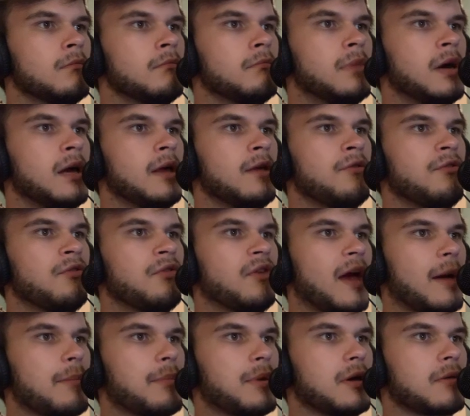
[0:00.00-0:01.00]
but
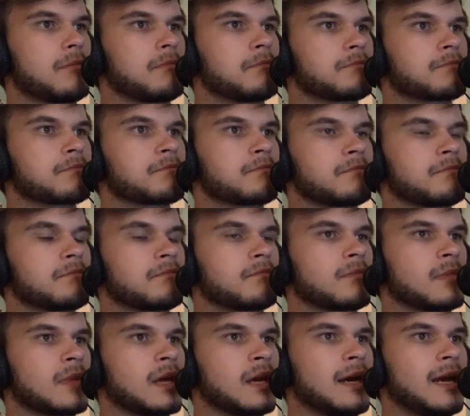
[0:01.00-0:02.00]
Zappa.
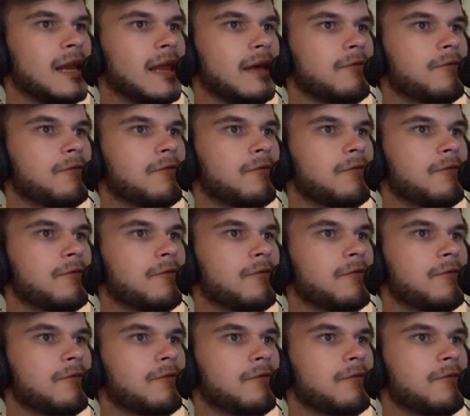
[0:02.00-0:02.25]
Kind of like